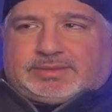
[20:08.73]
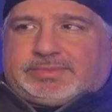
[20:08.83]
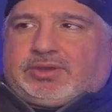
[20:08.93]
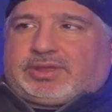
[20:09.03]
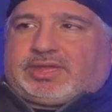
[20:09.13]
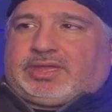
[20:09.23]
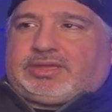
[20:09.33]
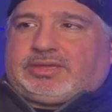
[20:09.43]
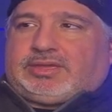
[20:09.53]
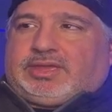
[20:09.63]
America,
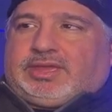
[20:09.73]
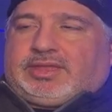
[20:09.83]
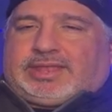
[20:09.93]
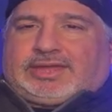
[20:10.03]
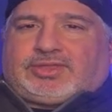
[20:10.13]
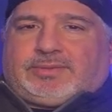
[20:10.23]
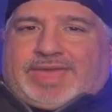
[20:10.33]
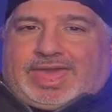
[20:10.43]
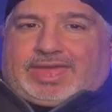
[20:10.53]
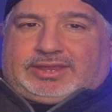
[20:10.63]
like they're
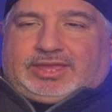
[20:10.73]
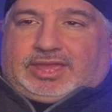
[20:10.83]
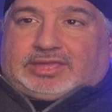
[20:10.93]
bad.